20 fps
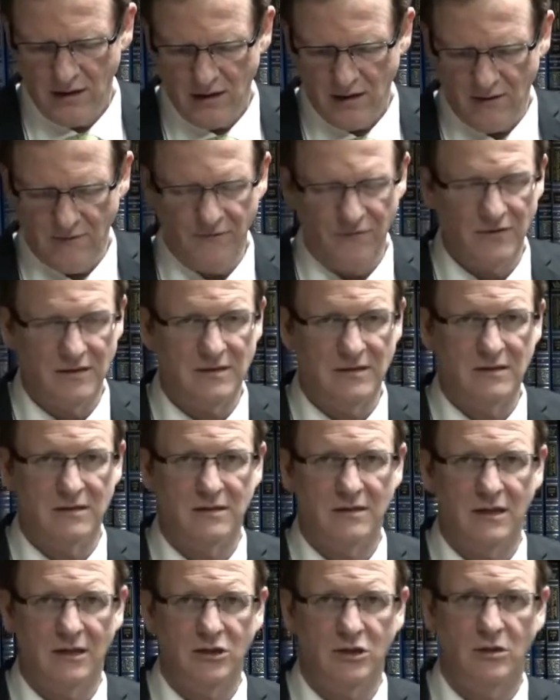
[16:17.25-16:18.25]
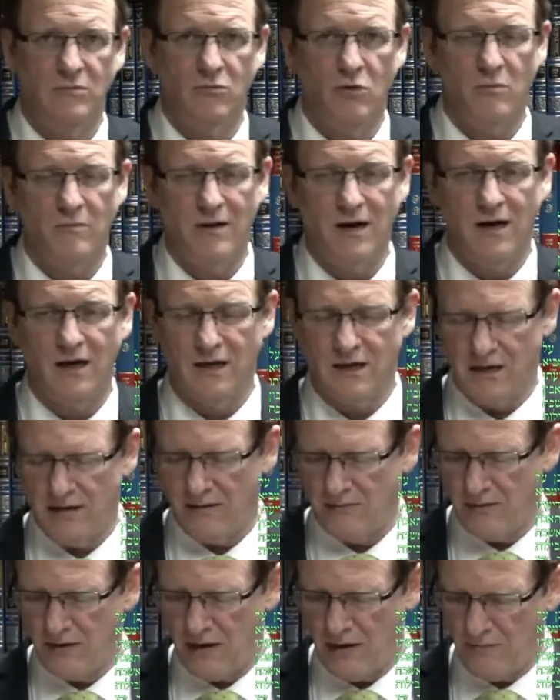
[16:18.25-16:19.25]
If he's such a mumarin,
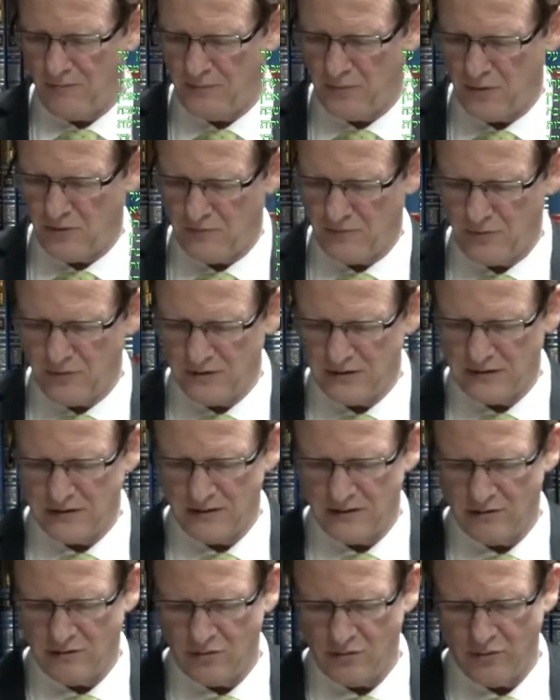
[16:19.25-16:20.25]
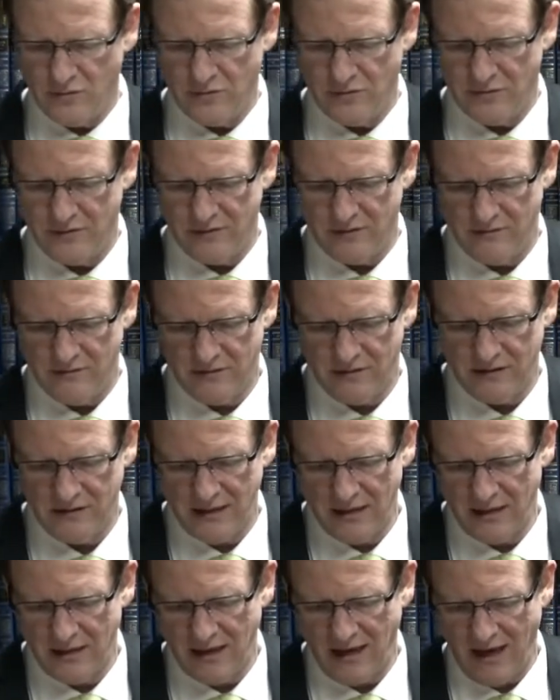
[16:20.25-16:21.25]
an apostate who is
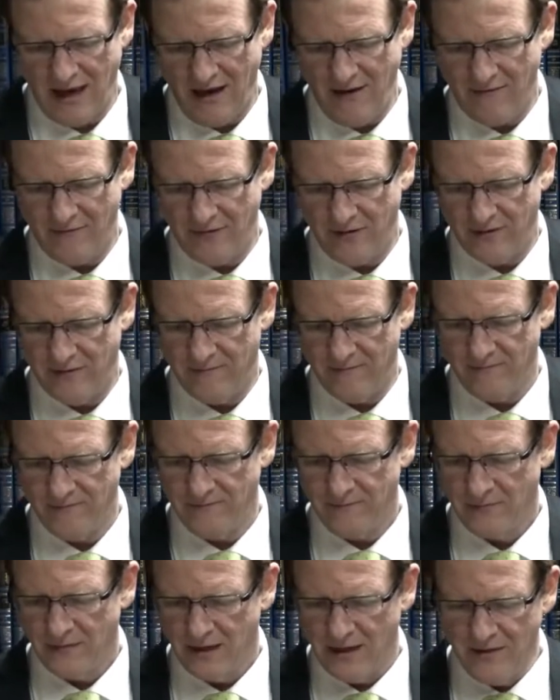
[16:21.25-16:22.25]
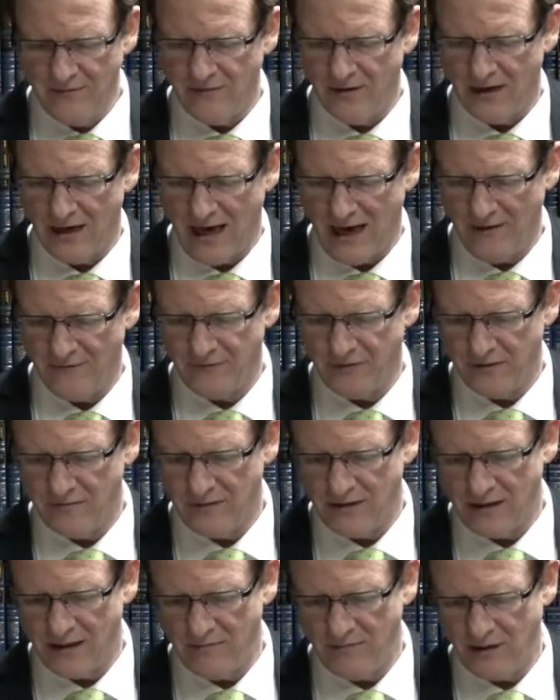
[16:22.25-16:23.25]
seen ever, even after
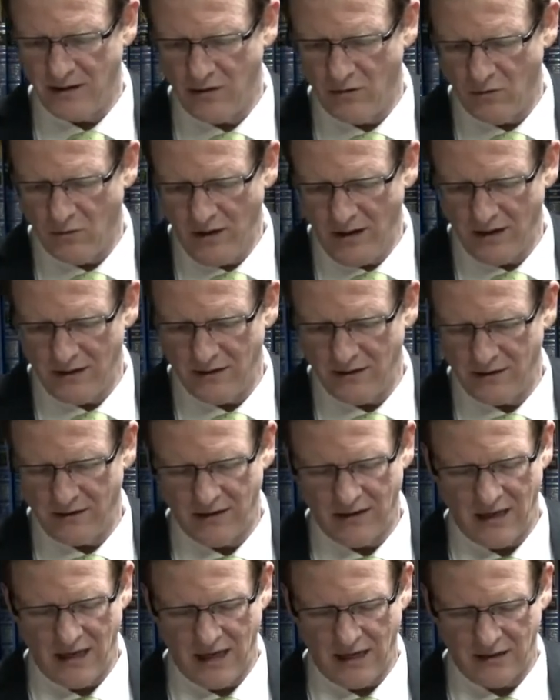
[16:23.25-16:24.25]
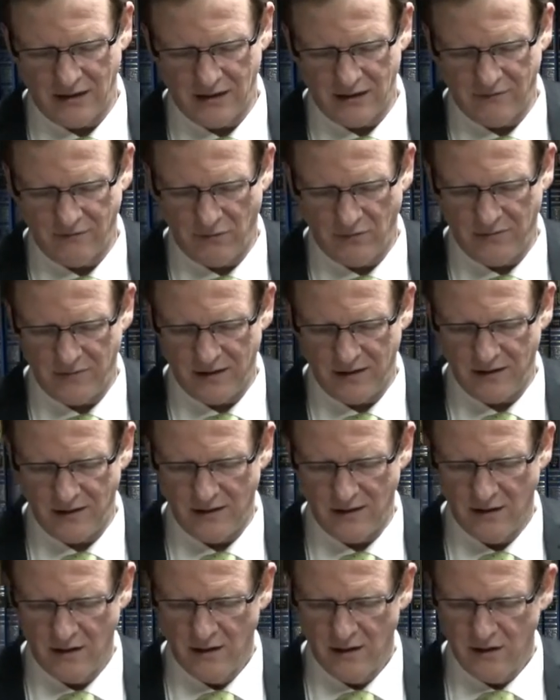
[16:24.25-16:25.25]
becoming aware that the act is
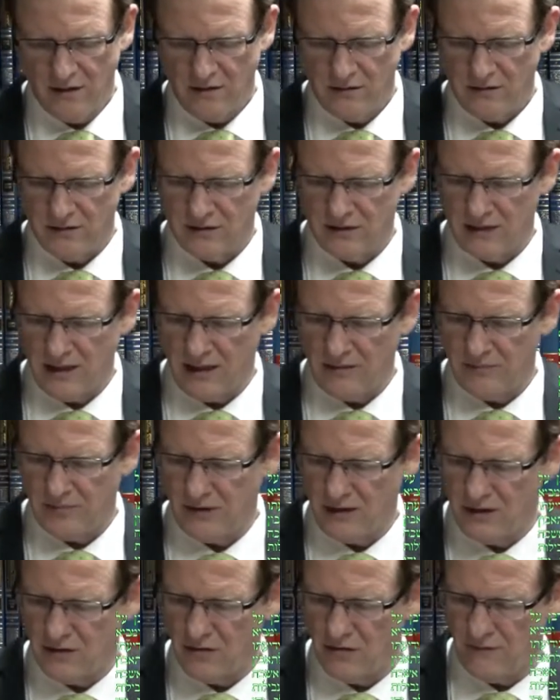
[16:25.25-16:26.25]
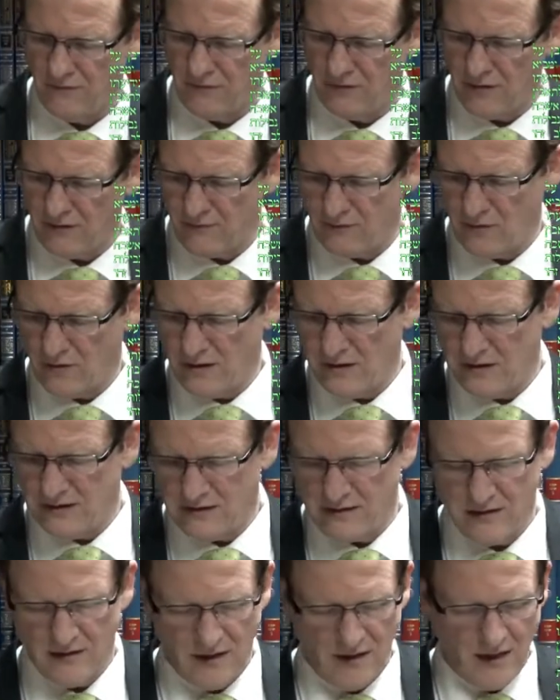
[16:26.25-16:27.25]
forbidden, does not bring an offering for
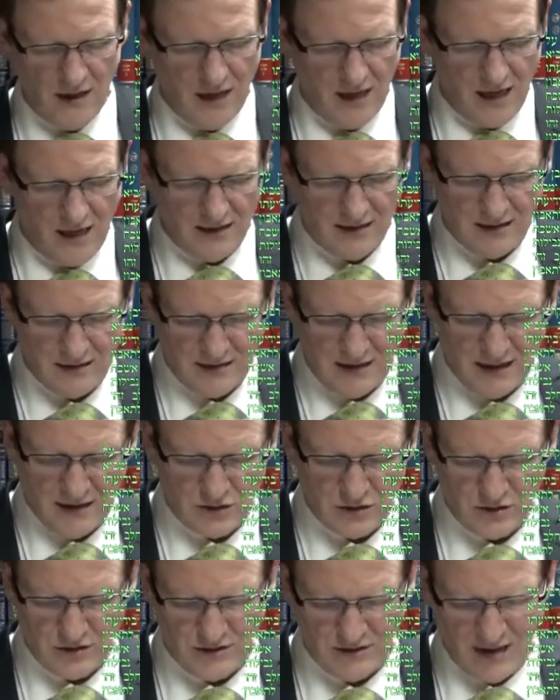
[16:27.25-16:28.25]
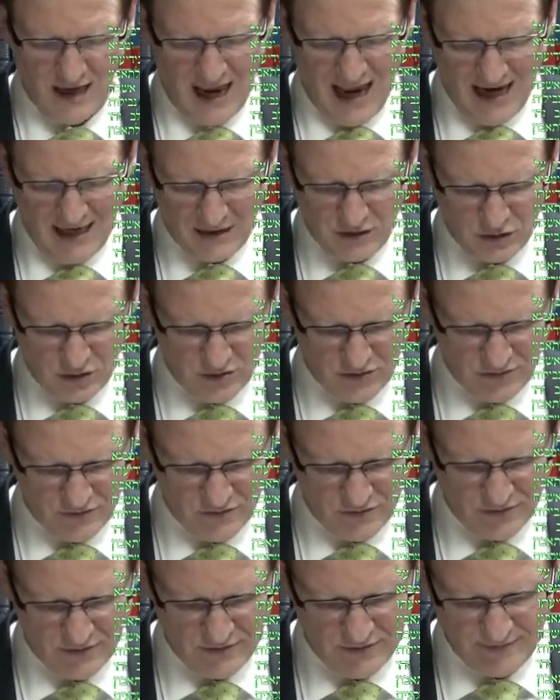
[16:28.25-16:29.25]
his unintentional actions.